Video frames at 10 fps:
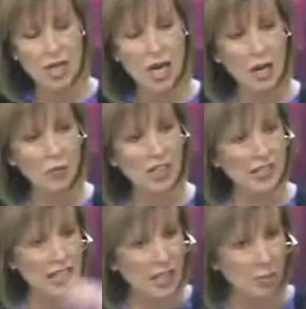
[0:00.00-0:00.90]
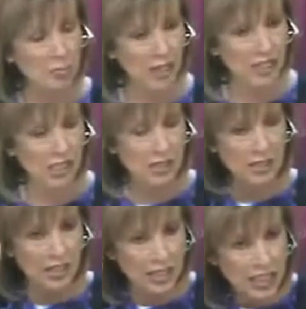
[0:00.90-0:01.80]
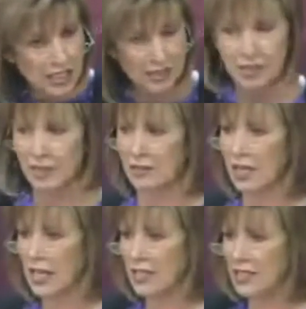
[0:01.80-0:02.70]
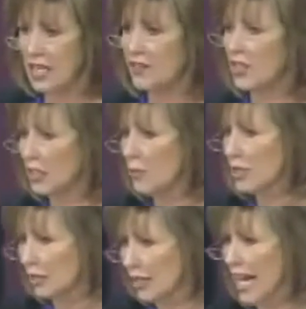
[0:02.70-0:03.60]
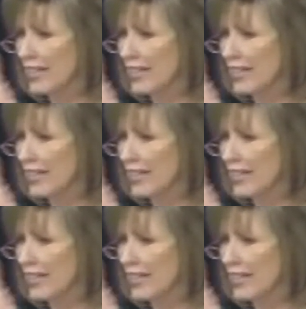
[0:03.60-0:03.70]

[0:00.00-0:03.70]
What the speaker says: I want to see the abundance that he sees instead of the limit and the lack